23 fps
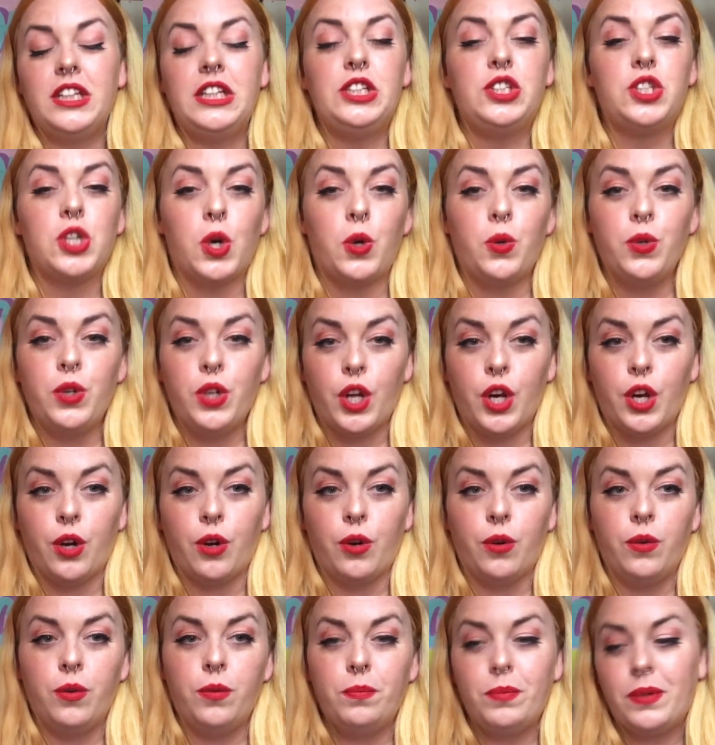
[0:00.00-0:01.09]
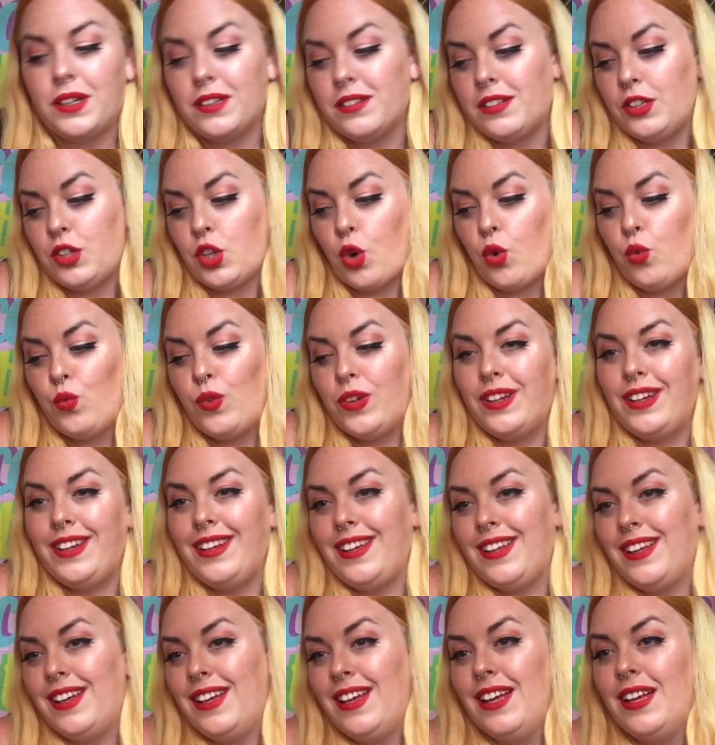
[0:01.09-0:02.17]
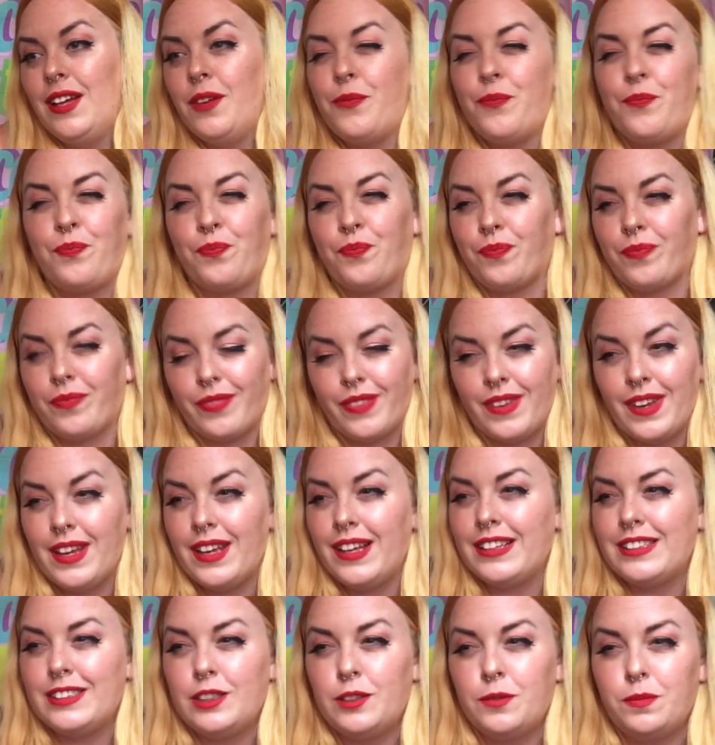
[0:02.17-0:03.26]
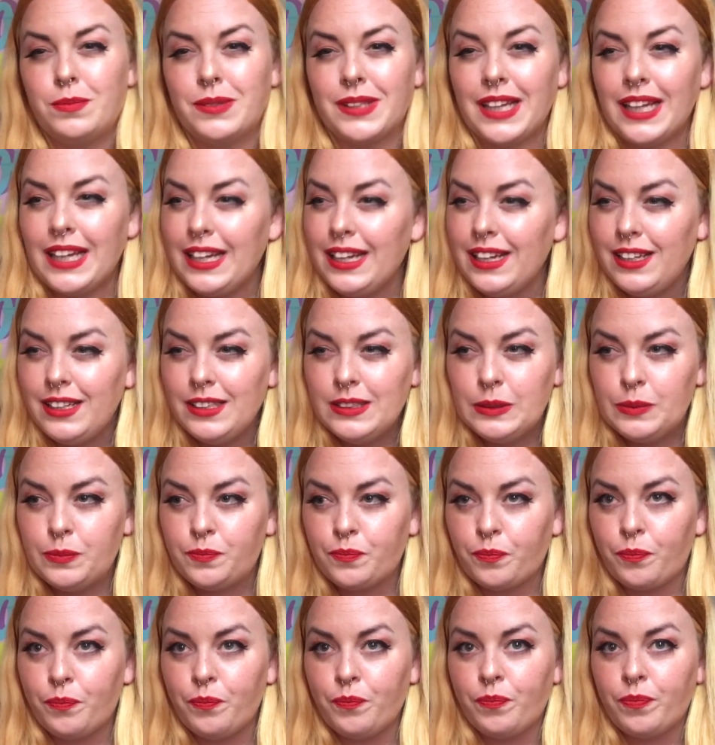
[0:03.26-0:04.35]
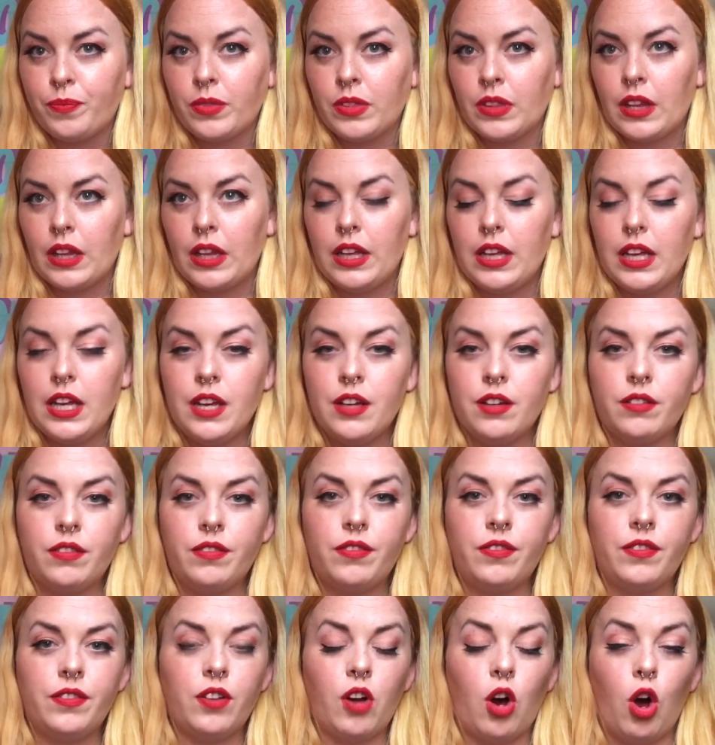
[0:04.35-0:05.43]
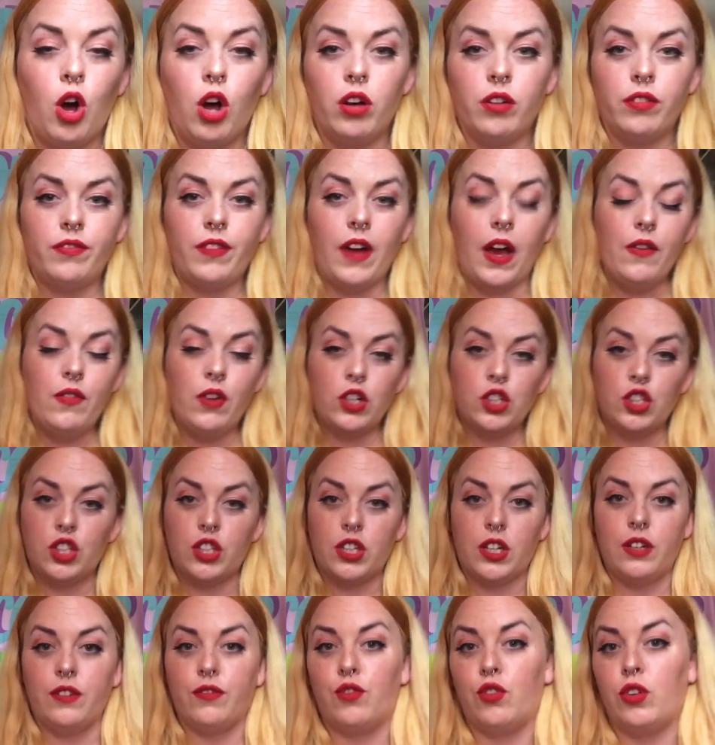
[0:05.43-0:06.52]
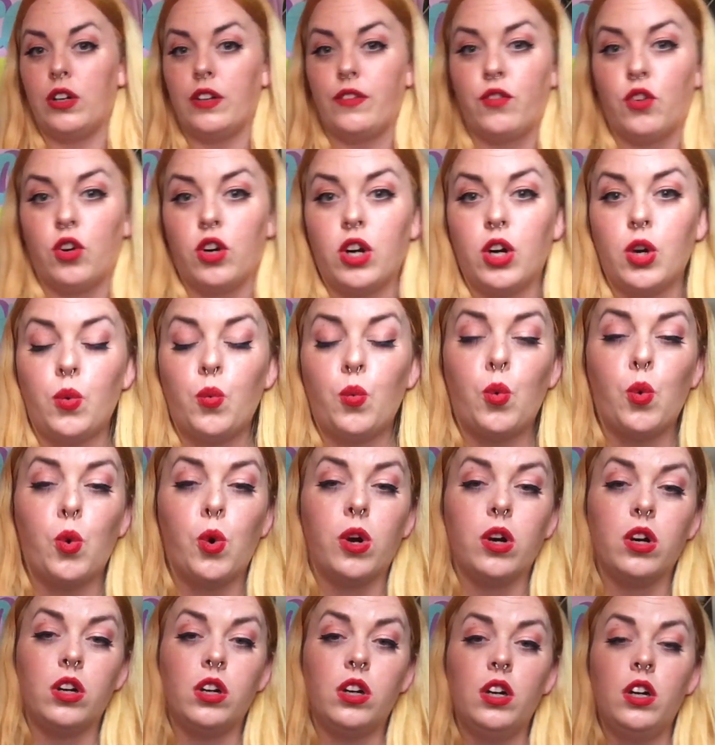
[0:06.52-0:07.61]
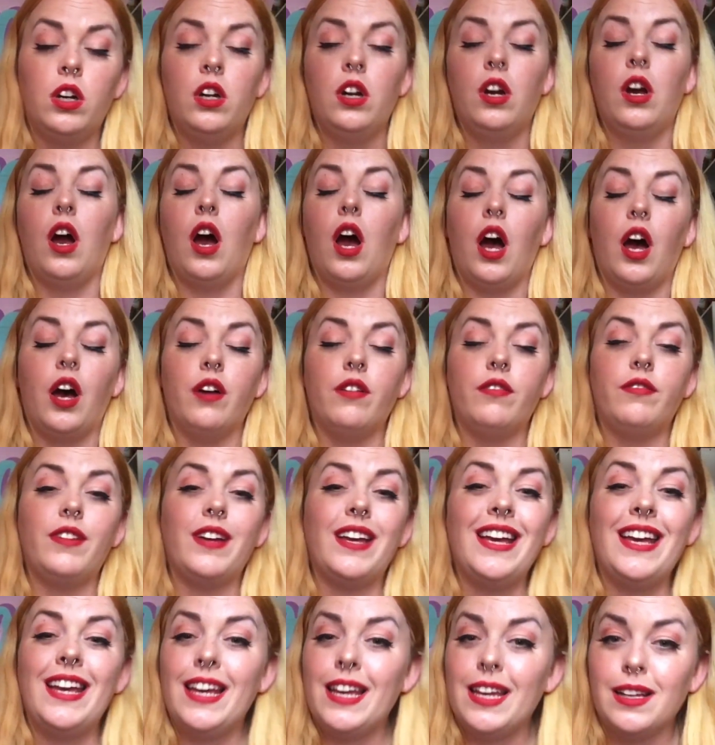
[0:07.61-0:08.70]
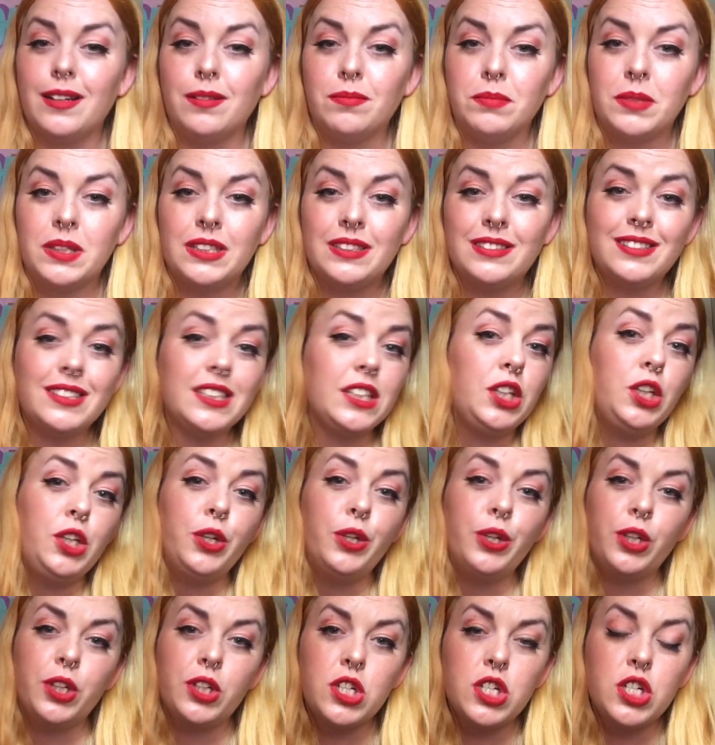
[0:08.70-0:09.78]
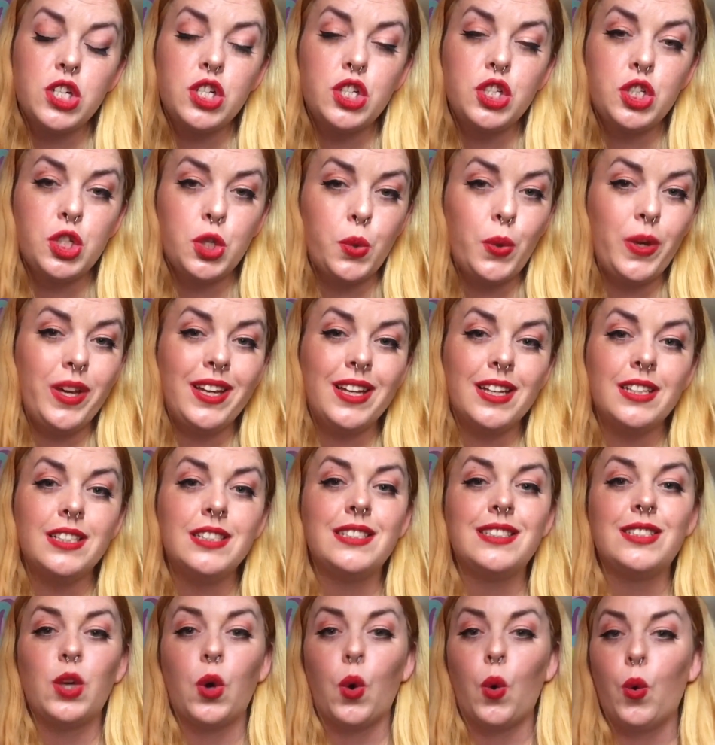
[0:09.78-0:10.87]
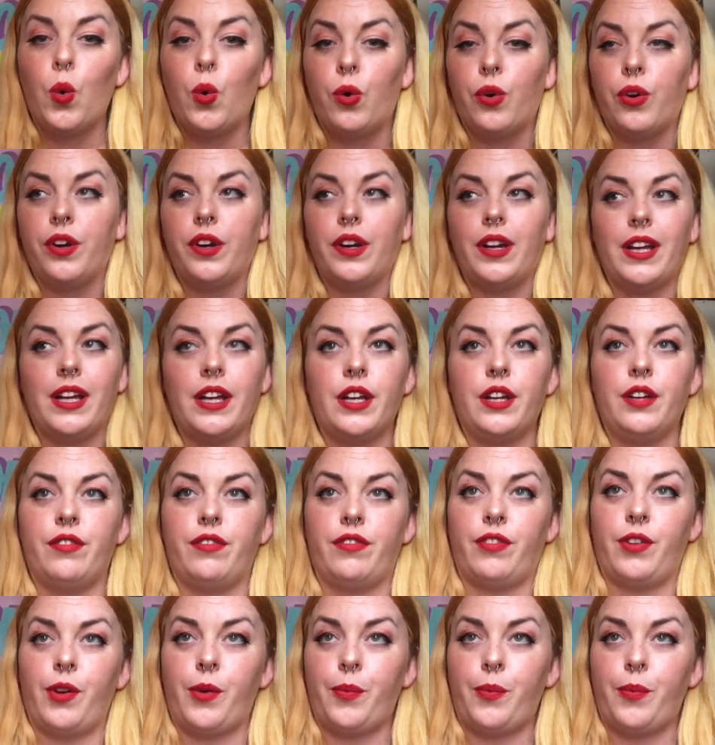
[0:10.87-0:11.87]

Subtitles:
don't know, because they don't really explain if all 544 were of him singular doing it, or if,